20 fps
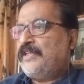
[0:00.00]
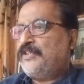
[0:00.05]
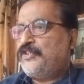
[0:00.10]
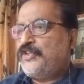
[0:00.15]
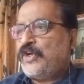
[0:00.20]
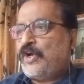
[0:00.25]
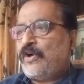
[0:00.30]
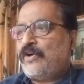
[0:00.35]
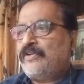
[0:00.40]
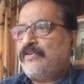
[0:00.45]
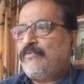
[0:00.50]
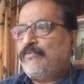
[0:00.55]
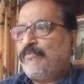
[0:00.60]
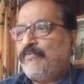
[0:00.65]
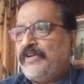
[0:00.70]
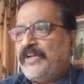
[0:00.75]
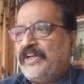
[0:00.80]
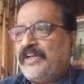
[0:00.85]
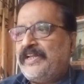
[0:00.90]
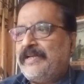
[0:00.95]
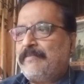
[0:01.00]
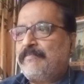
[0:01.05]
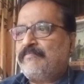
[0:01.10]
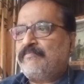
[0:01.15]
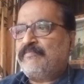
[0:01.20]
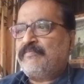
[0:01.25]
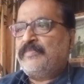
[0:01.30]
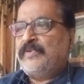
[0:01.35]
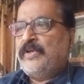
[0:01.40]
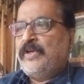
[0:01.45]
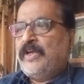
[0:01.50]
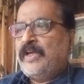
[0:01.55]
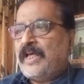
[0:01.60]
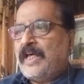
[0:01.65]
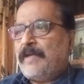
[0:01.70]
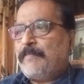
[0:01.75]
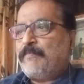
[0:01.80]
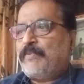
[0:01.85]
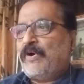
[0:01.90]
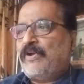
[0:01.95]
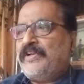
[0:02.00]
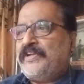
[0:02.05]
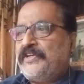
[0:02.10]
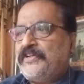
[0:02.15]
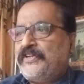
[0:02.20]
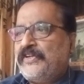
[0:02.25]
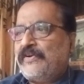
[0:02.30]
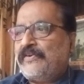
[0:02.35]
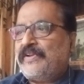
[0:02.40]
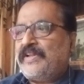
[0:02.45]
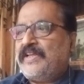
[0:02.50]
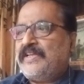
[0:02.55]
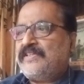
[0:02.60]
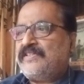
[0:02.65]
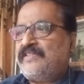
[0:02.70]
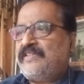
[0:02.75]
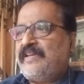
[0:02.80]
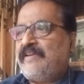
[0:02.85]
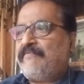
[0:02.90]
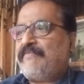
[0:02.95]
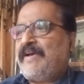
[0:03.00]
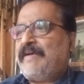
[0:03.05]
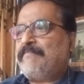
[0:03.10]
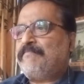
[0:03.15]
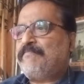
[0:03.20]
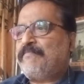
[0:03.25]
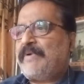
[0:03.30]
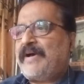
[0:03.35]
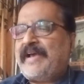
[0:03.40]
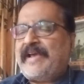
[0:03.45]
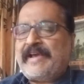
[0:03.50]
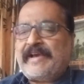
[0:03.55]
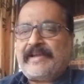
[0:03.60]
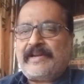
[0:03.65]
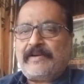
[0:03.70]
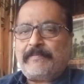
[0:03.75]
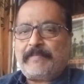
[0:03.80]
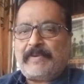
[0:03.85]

John William Polidori's The Vampire,